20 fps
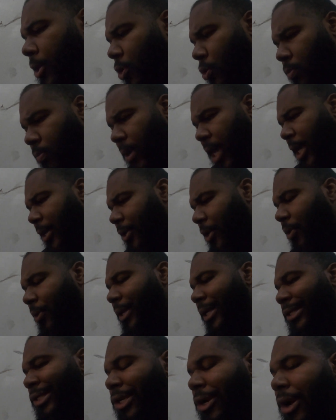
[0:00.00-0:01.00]
uh, you may
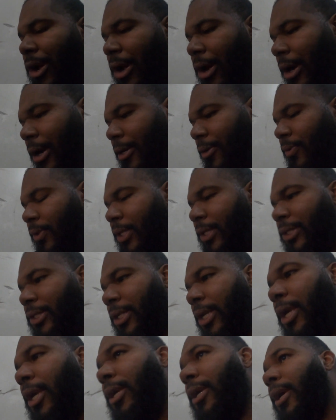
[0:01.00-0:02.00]
know his car.
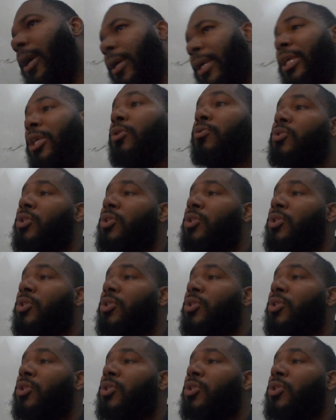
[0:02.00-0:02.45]
It's a, uh, he